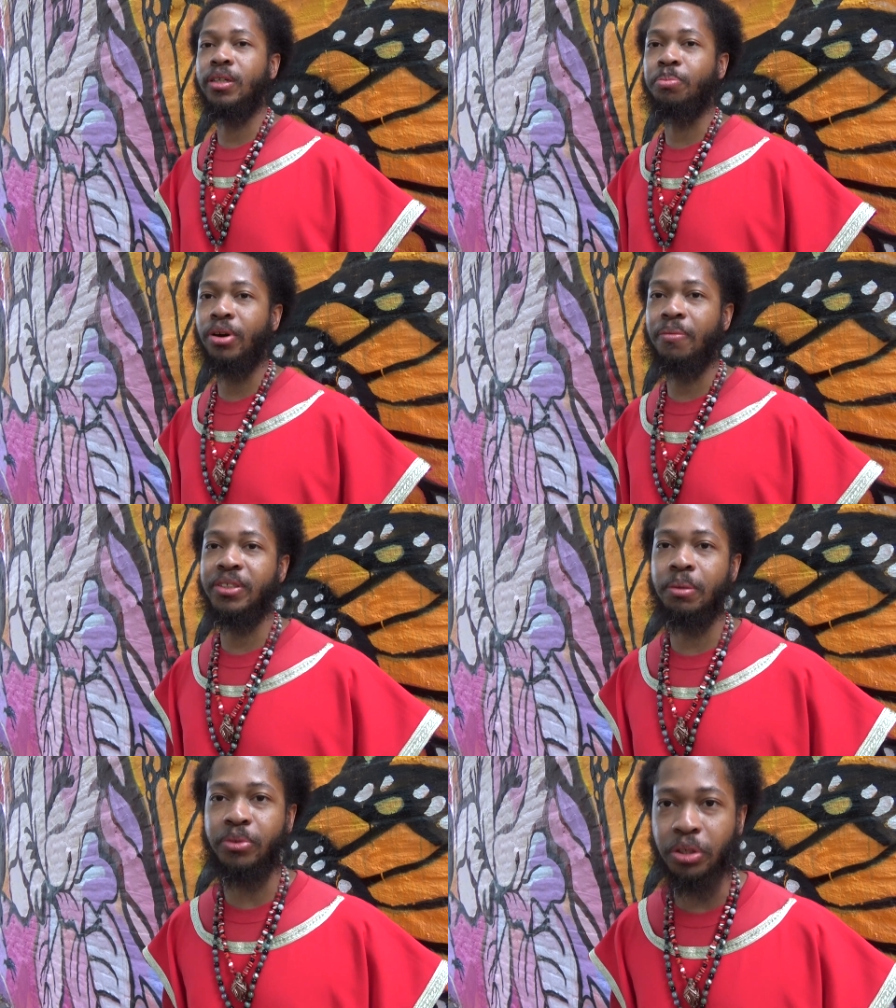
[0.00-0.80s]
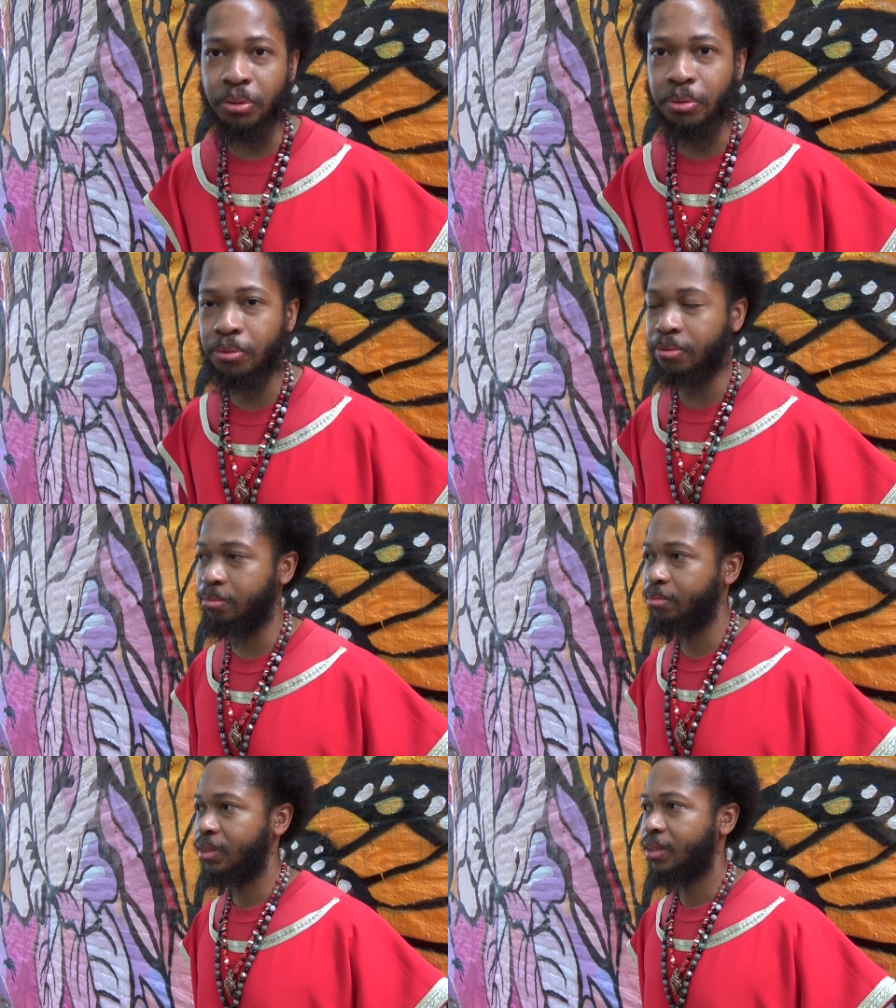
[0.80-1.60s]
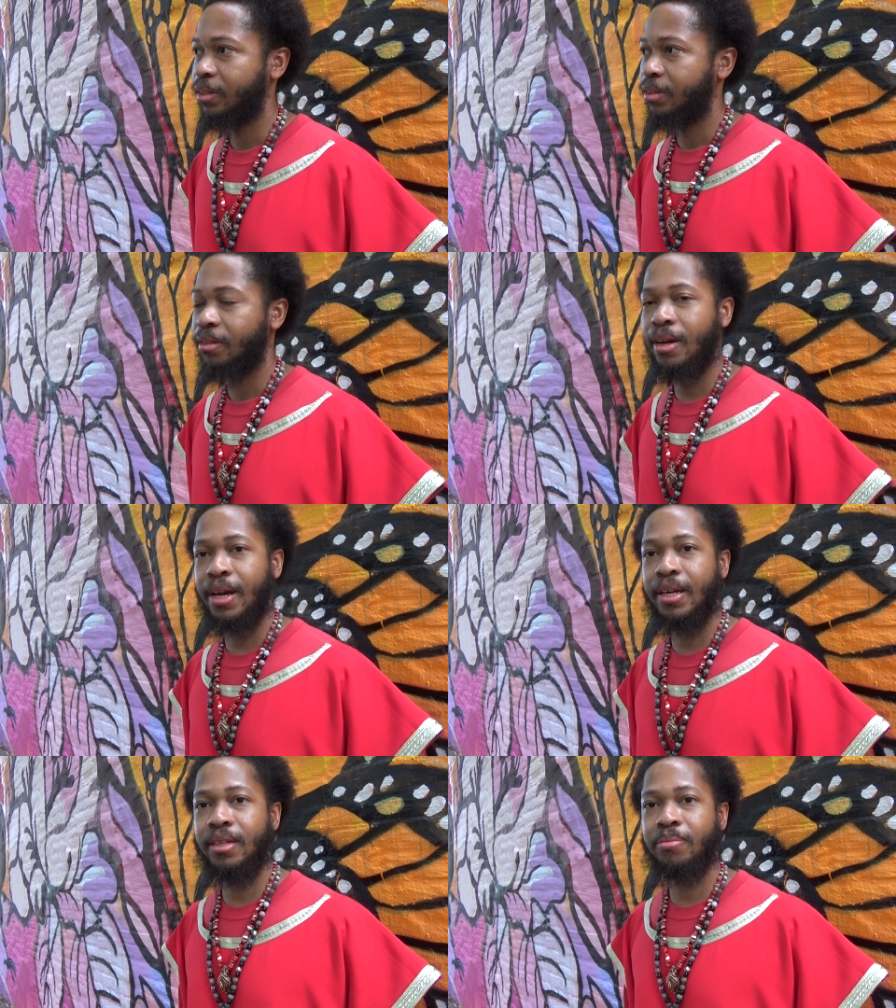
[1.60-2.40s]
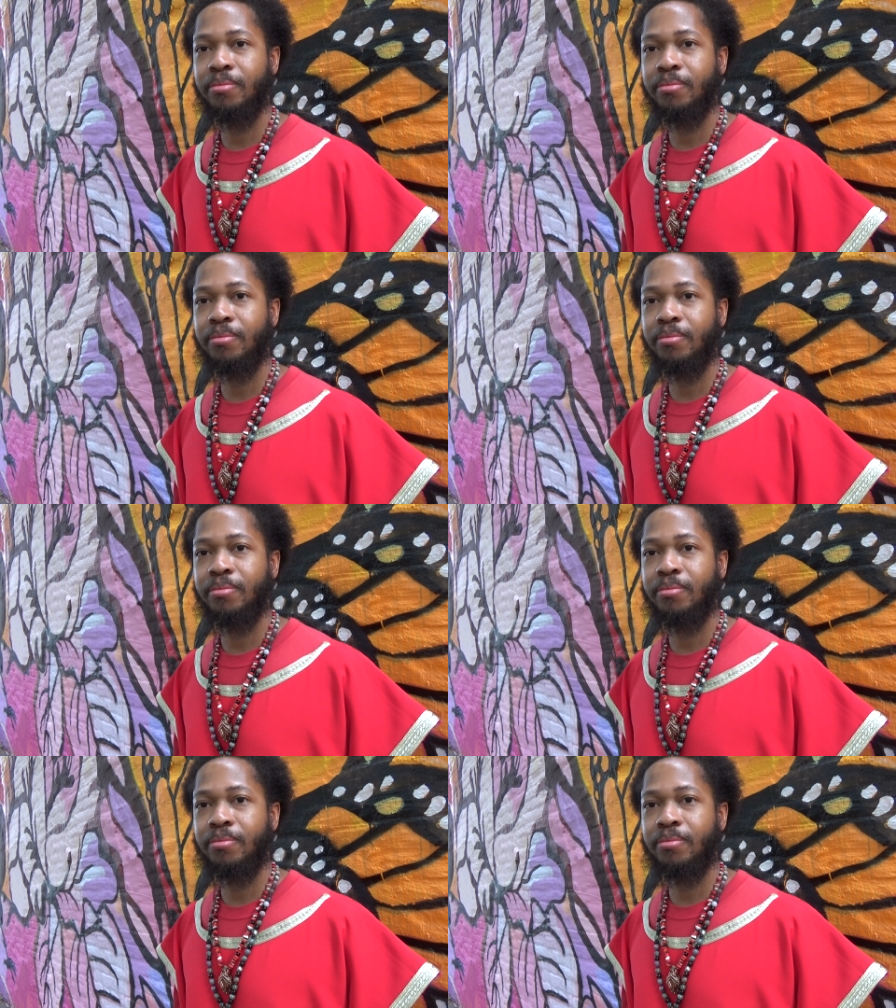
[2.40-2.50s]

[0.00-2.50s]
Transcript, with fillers: The prophets of doom. All right.